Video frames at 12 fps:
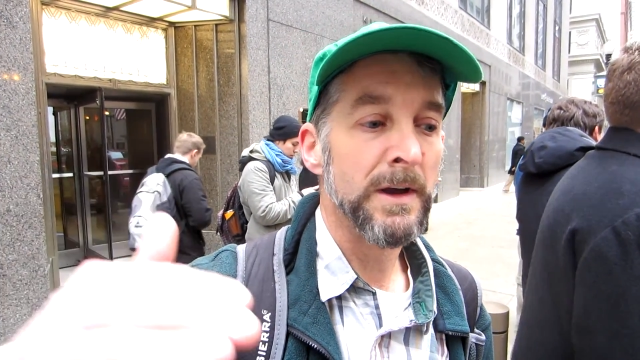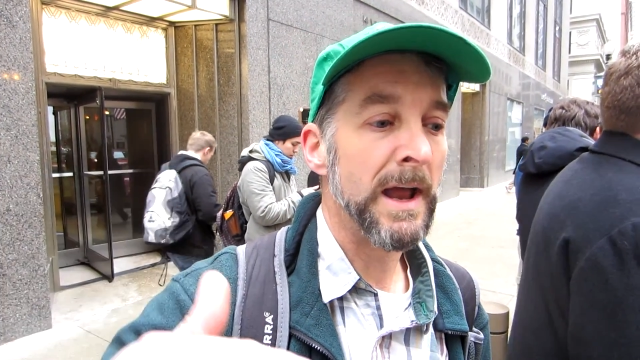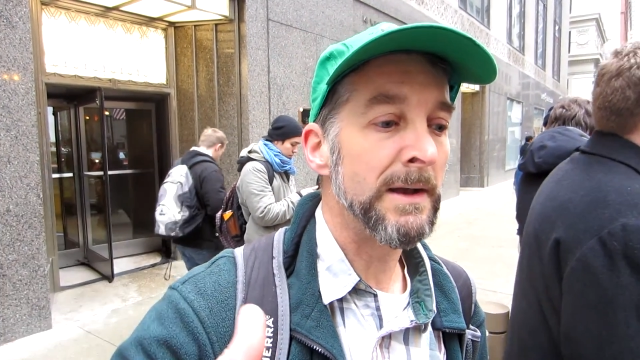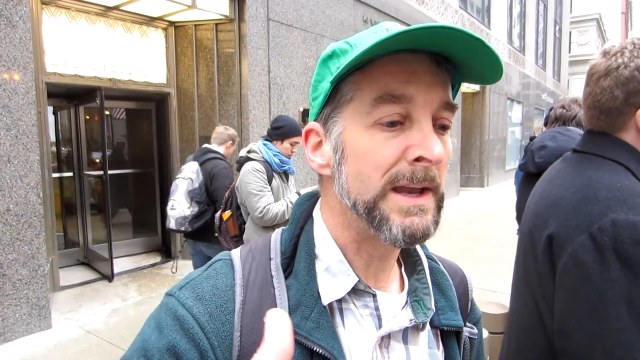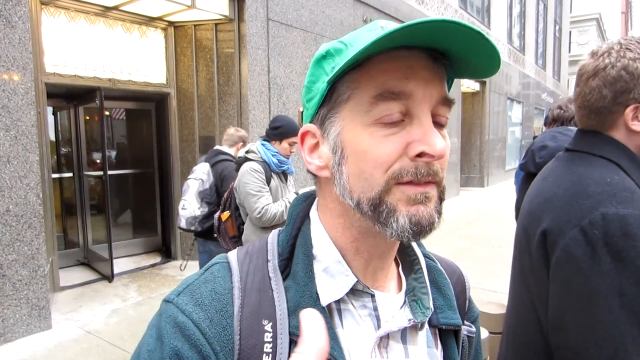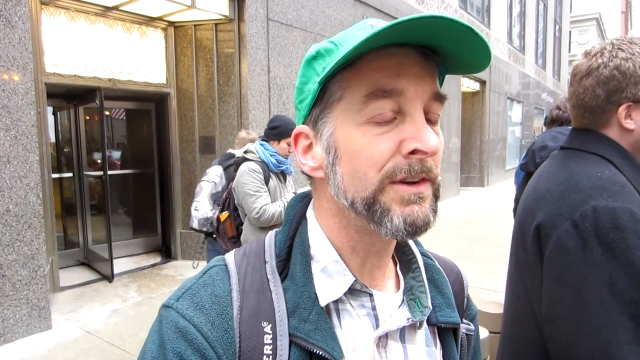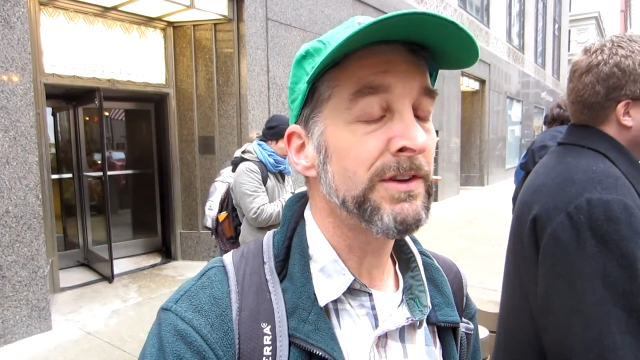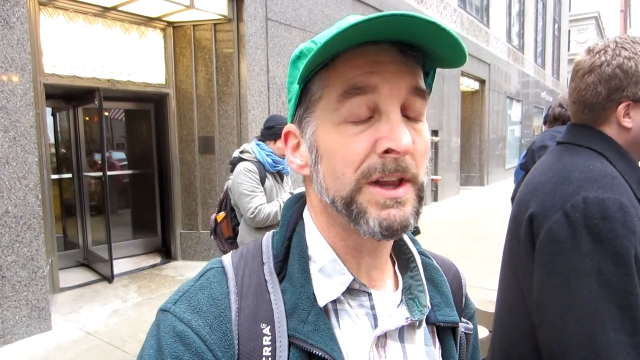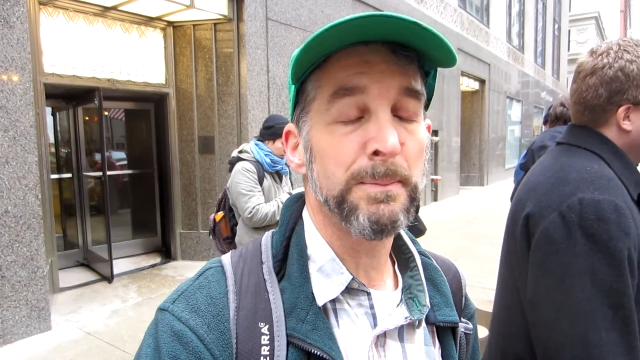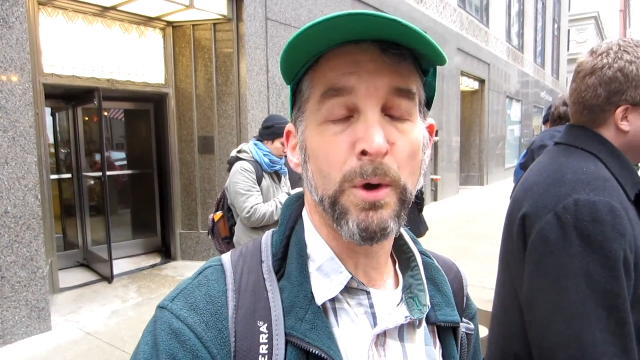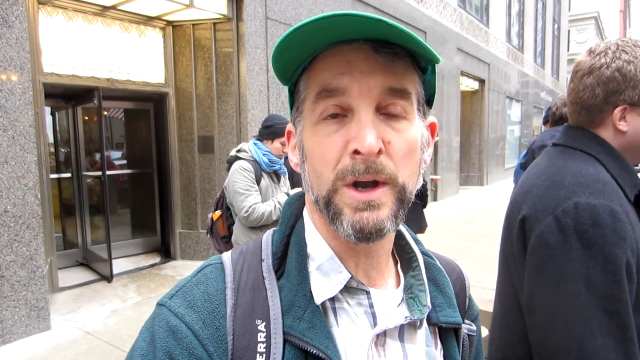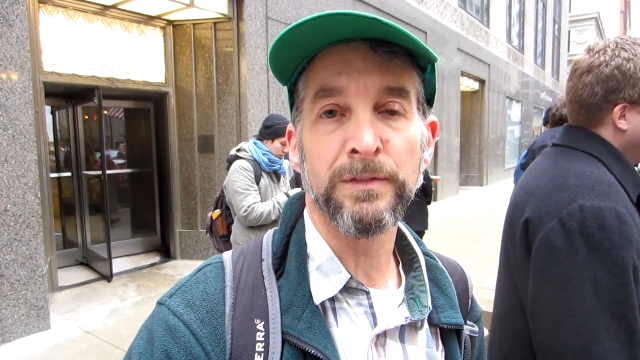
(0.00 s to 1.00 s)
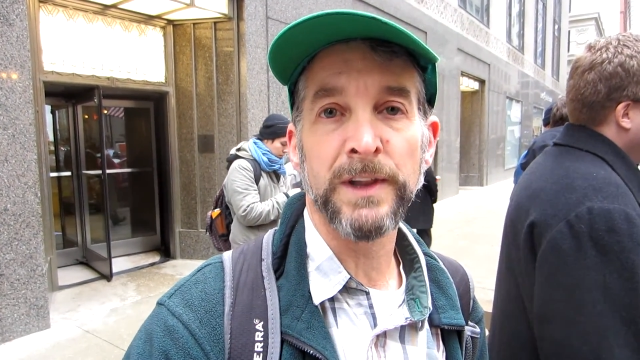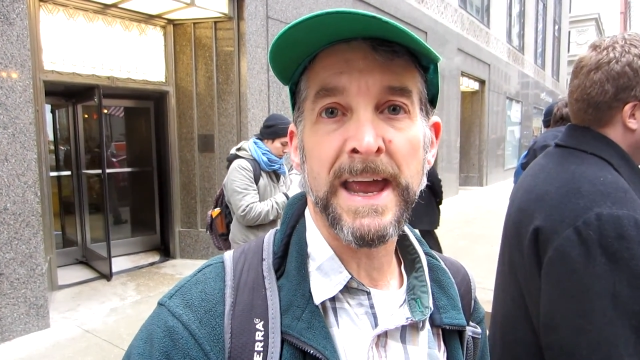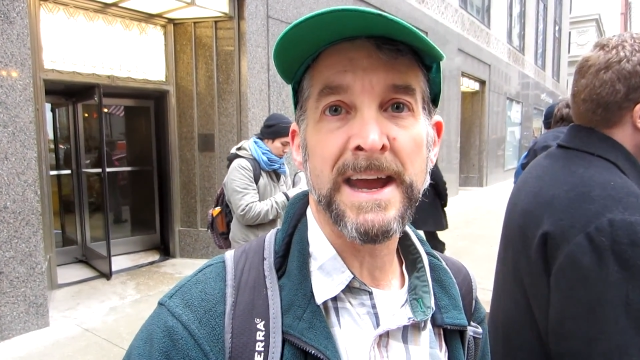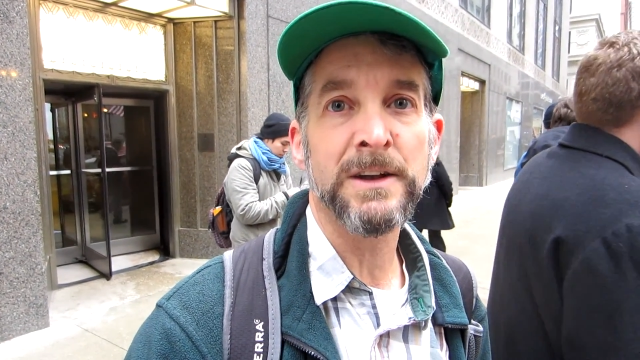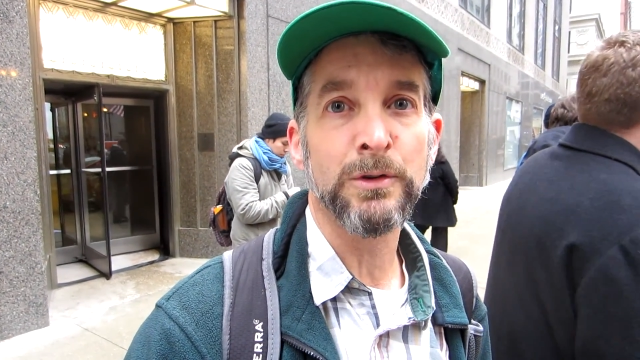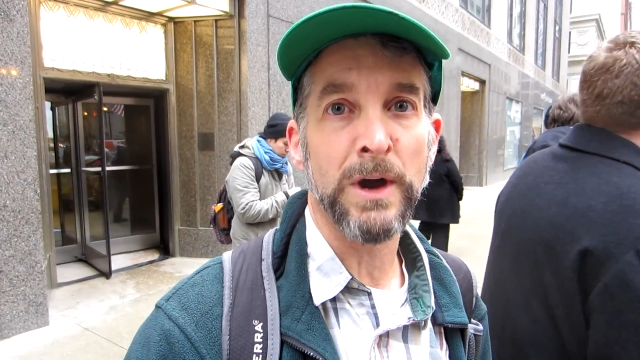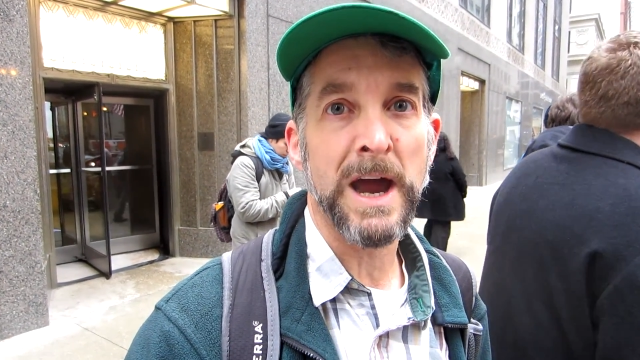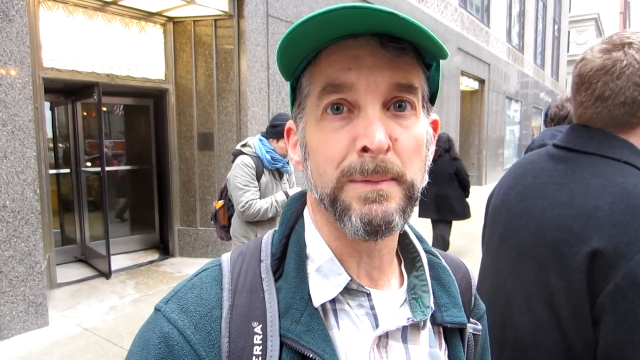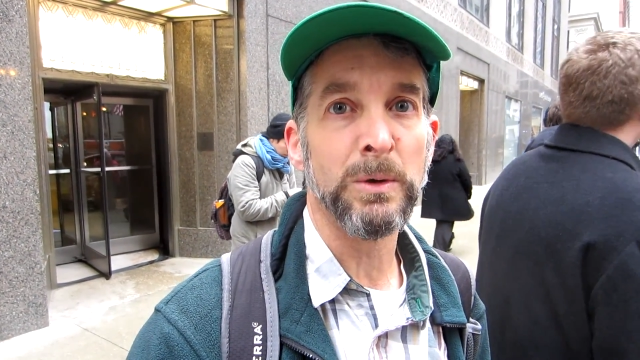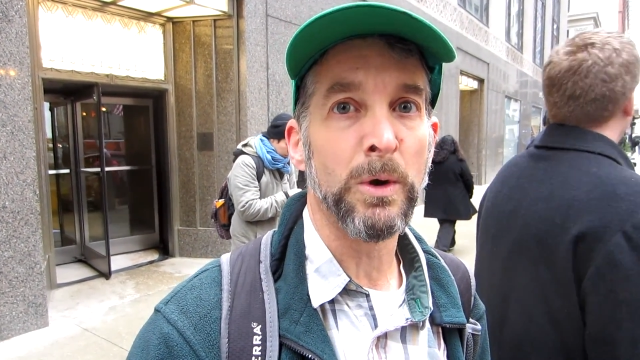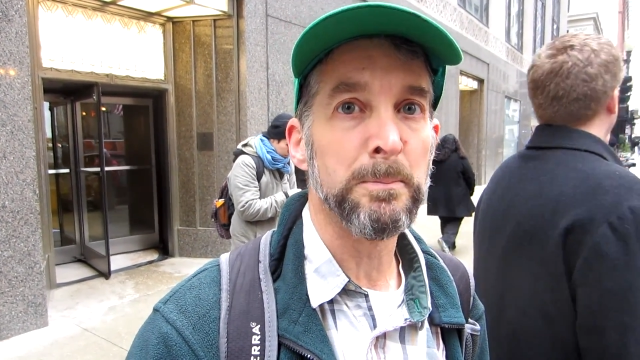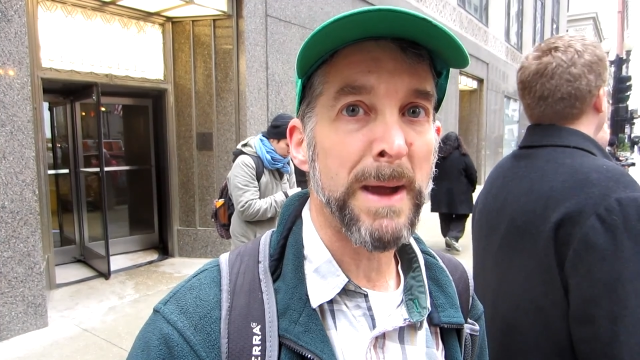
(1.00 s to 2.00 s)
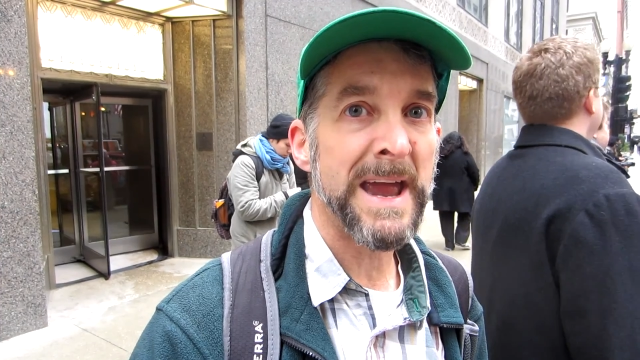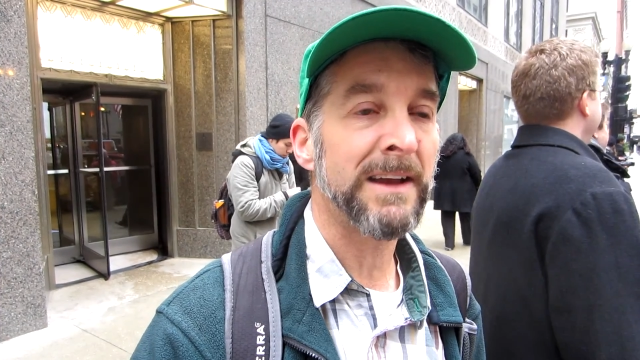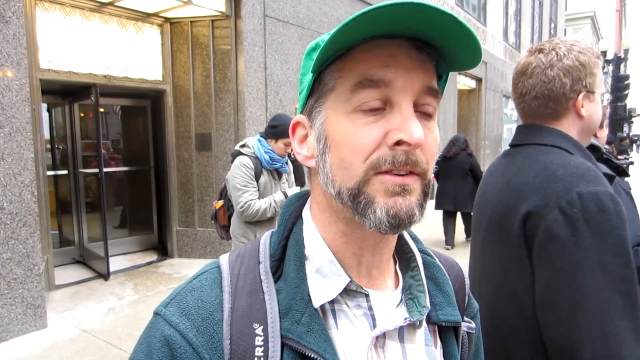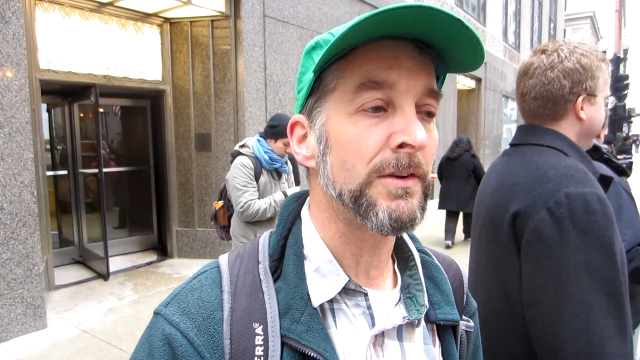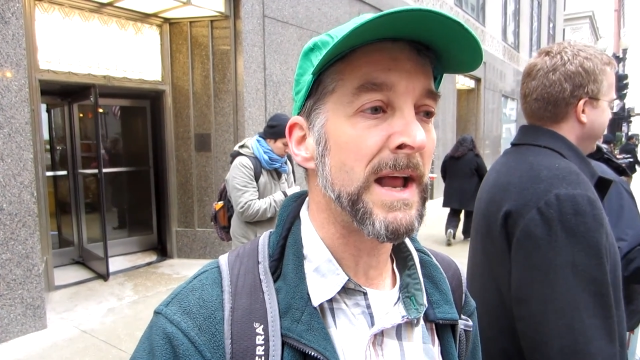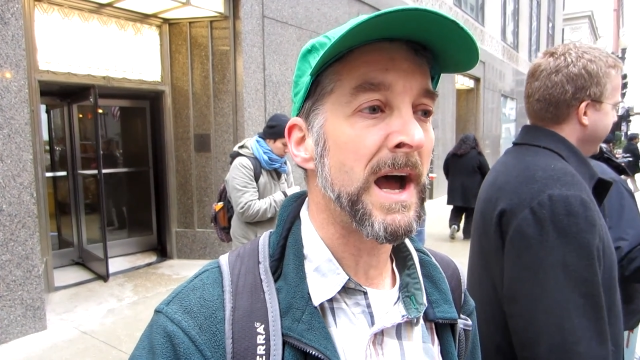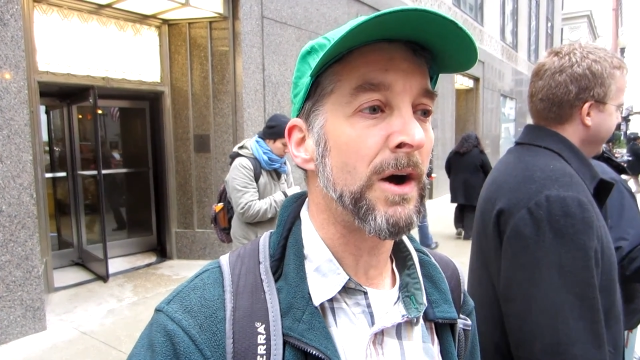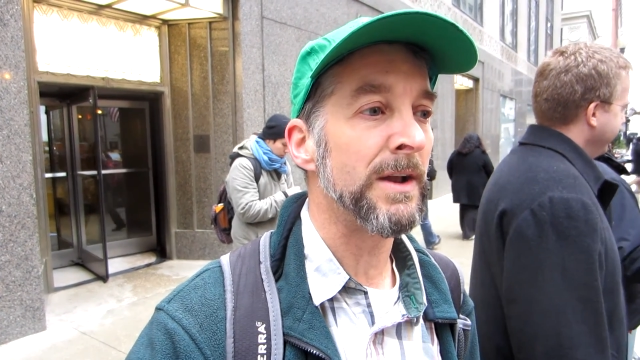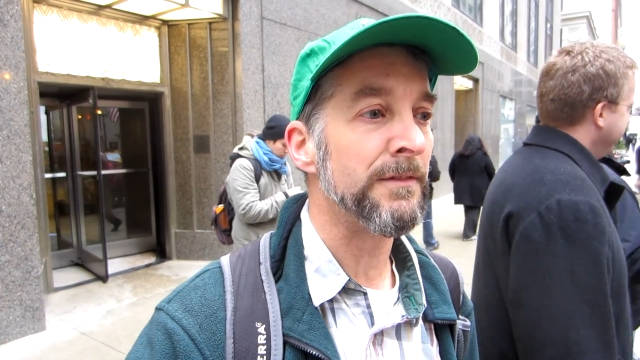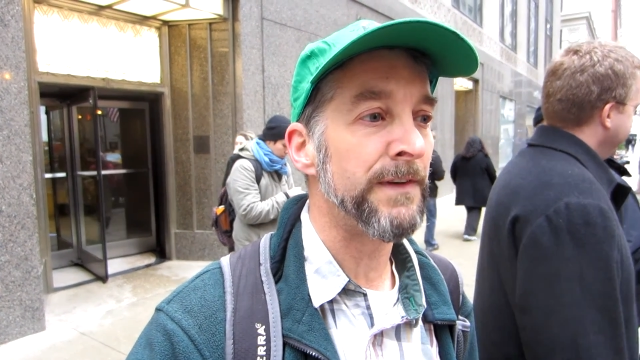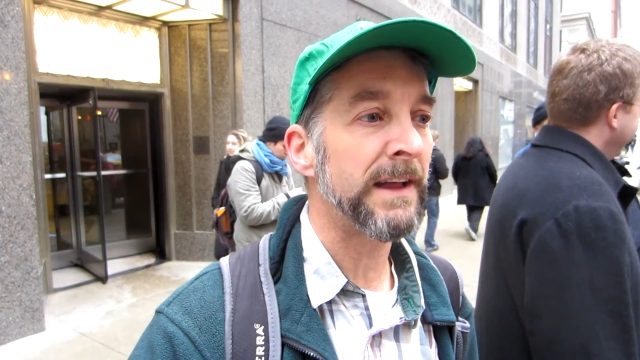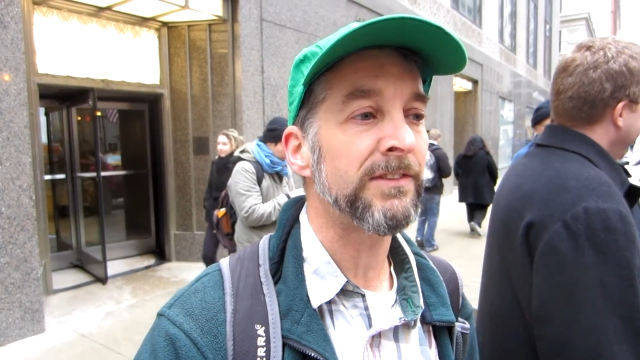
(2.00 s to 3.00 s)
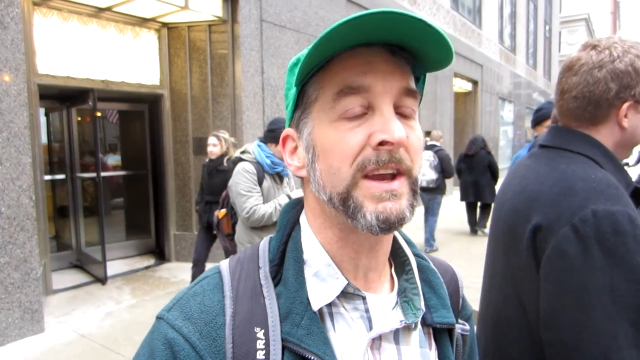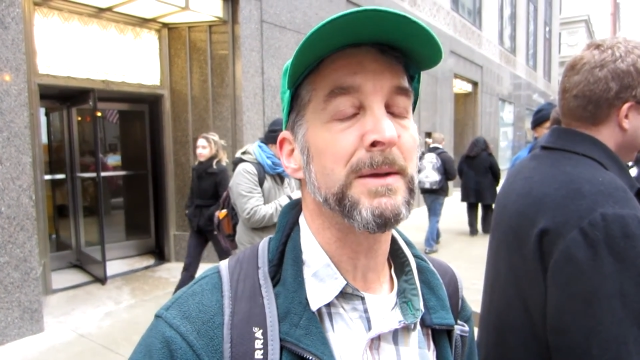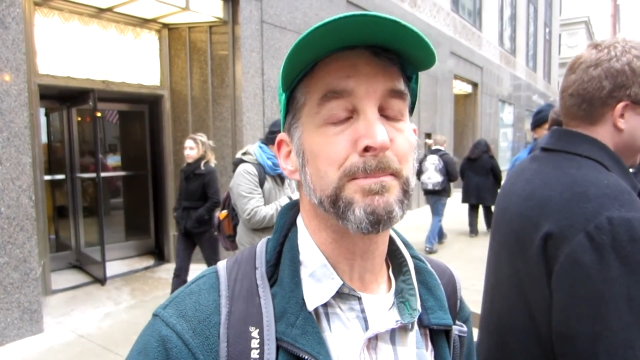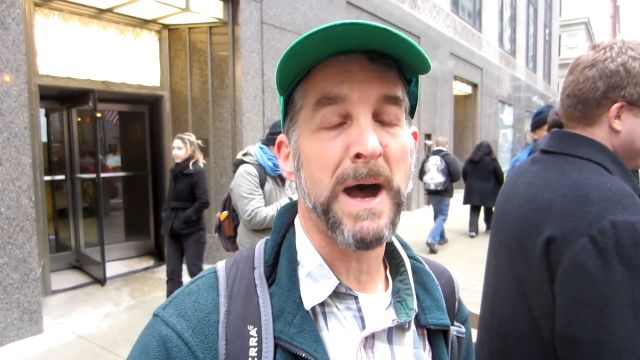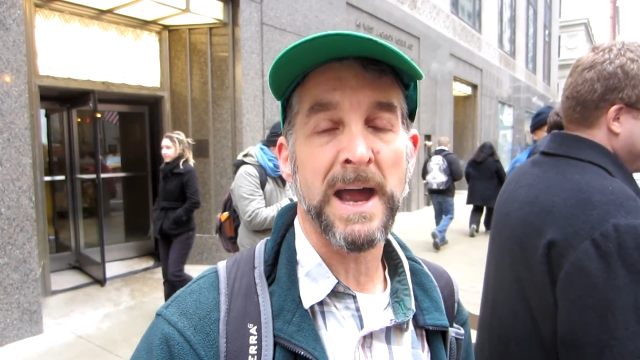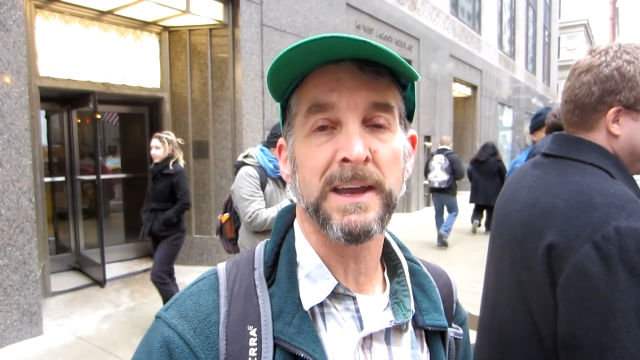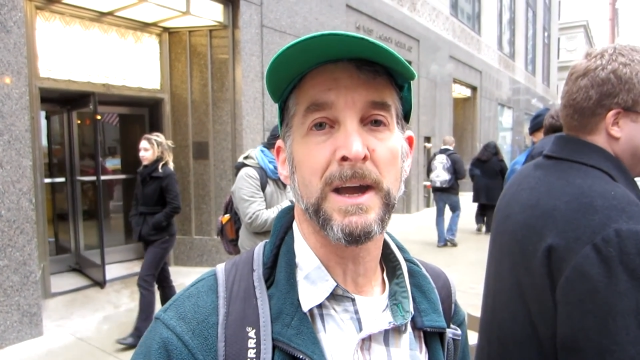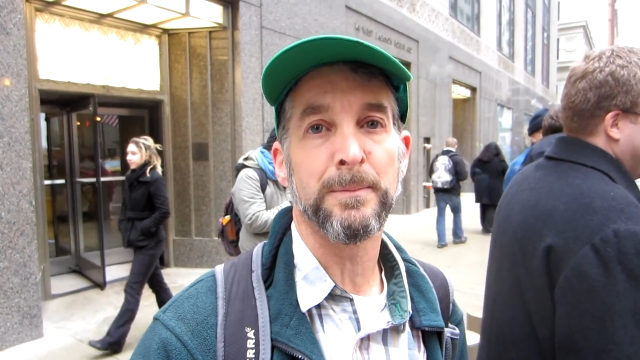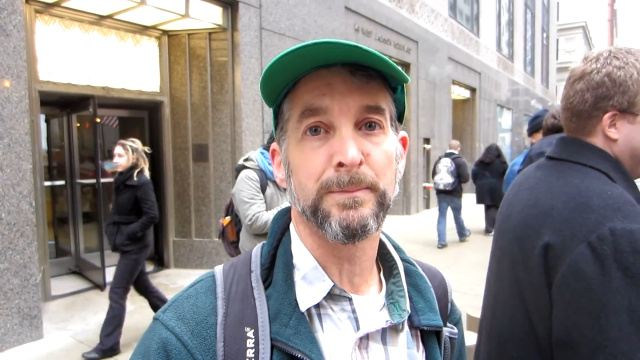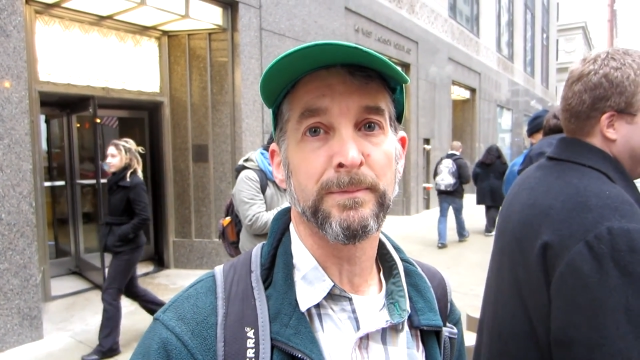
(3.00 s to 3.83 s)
And even to the point of land grabbing, where banks are now investing, buying up